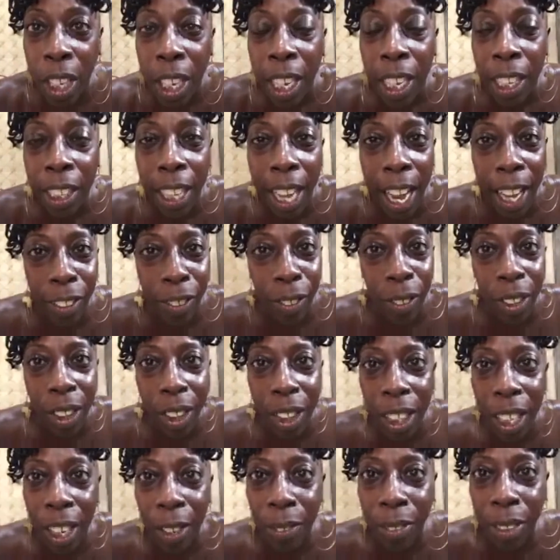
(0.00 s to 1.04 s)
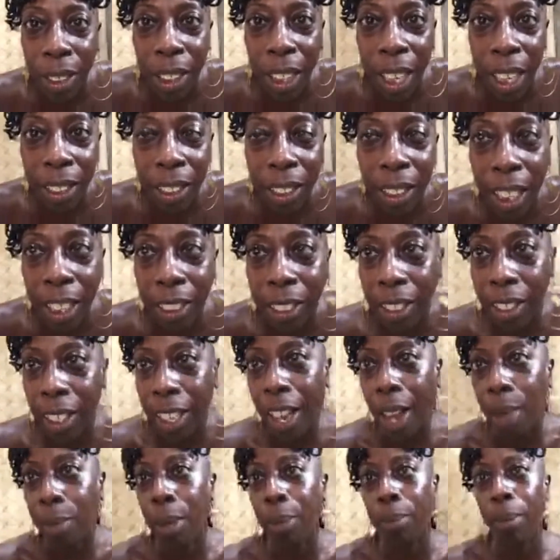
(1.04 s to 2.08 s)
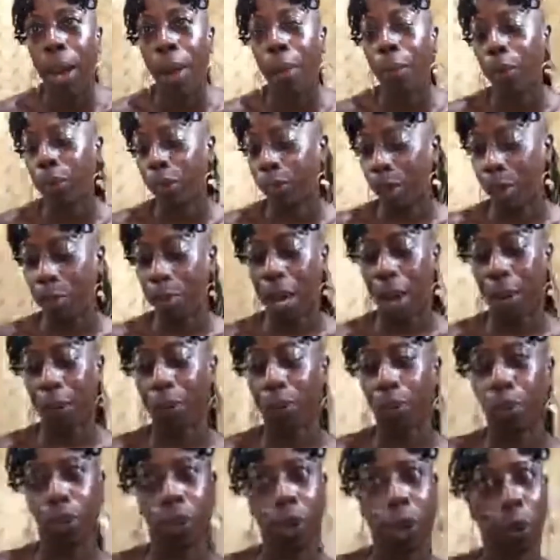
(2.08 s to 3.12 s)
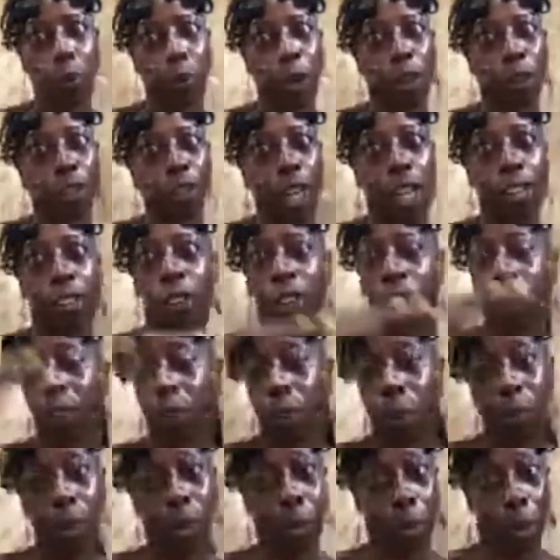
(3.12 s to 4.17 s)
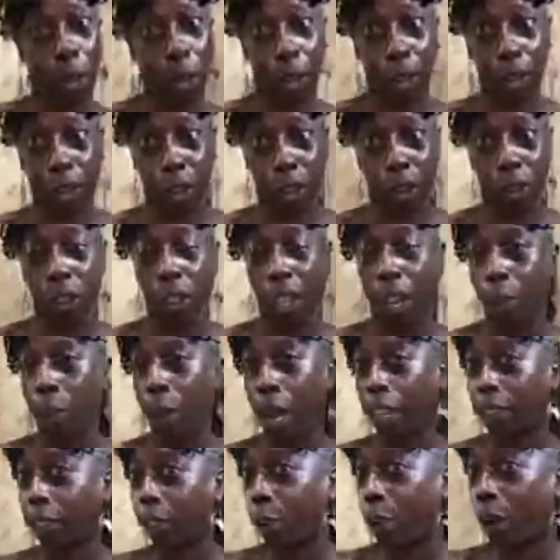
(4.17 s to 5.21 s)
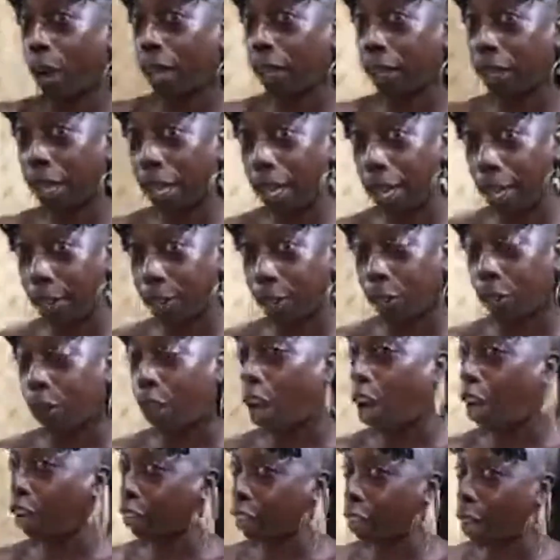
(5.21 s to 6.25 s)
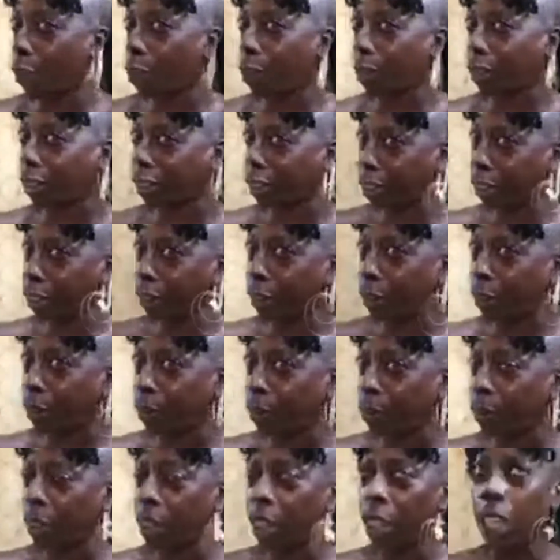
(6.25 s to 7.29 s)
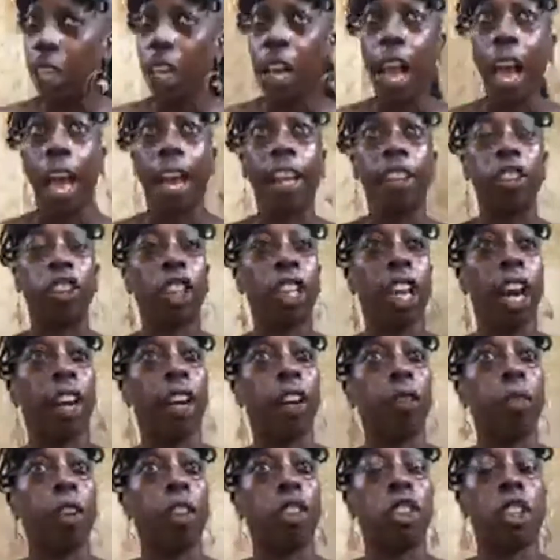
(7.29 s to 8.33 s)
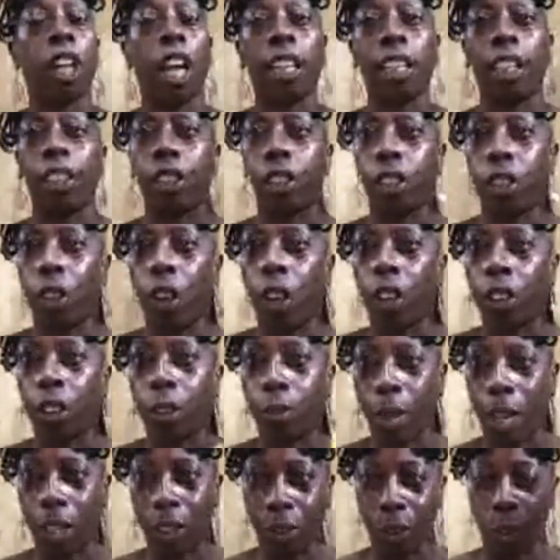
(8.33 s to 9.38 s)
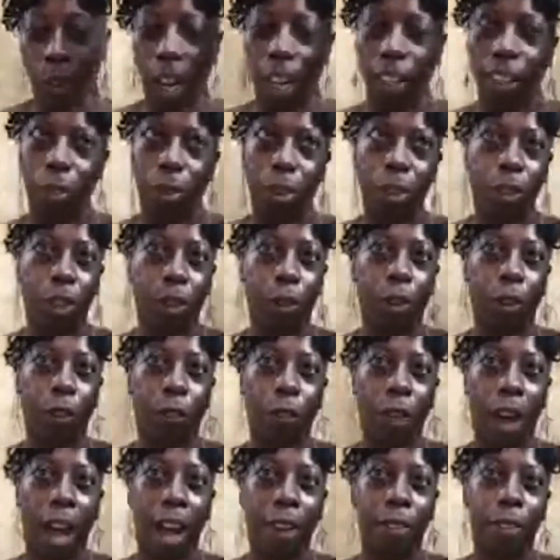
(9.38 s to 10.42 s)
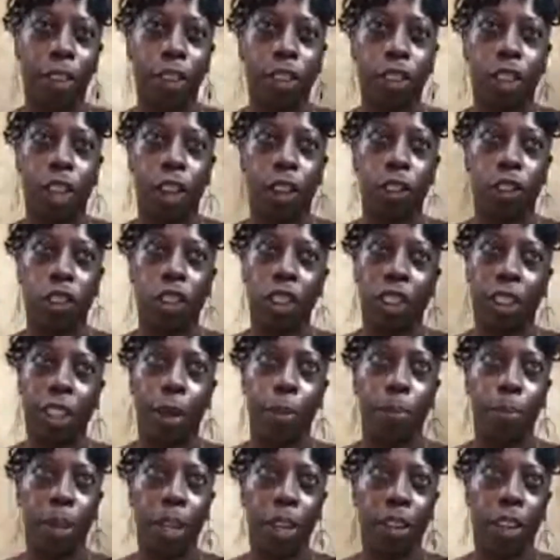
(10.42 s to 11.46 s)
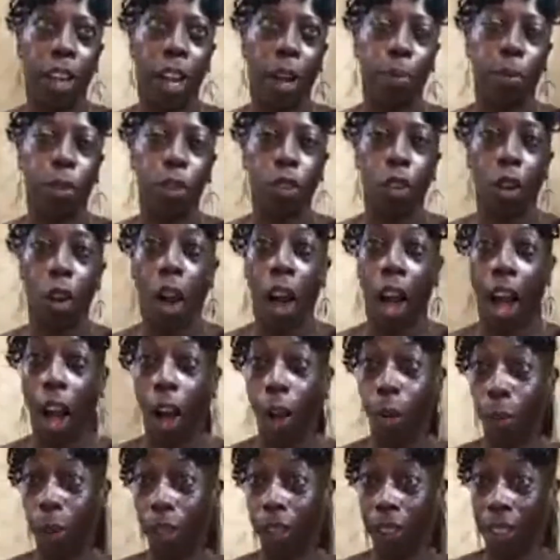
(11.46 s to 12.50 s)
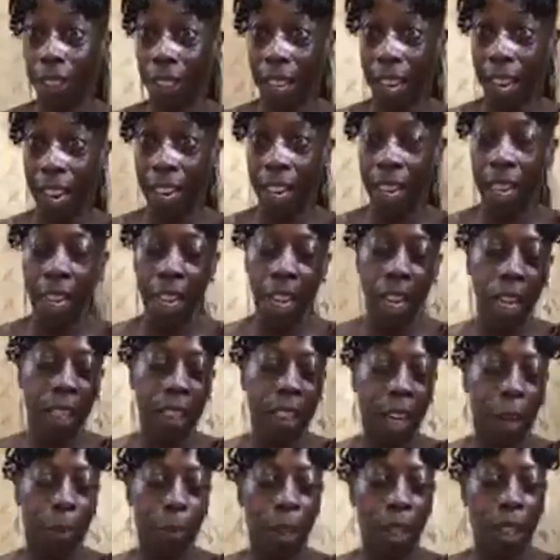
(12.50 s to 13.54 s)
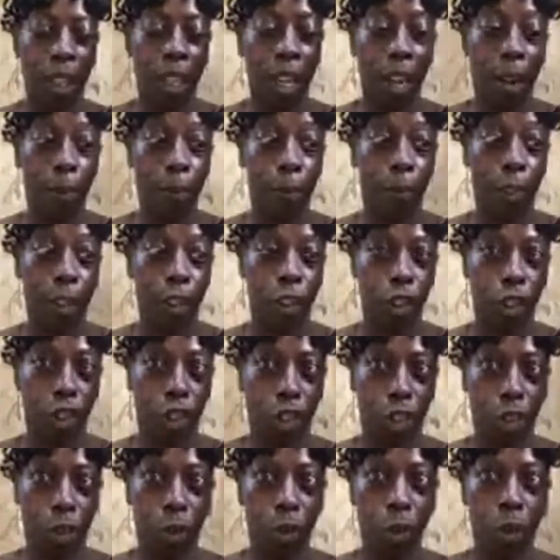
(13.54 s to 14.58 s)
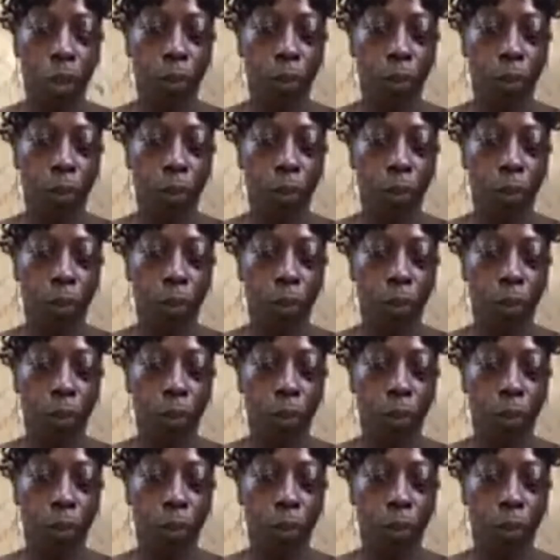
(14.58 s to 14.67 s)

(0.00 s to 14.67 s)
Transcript: Naturally clever. Yes, thanks. Yeah, my mom, you know, very, I tell you, this one was spiritual. She's like, light the white candle. Y'all know what to do. And then she got on the phone. She said, I need to talk to my daughter. I think my daughter was 5 years old. She said, Miriam, you know how I always say that I'm going to come visit you?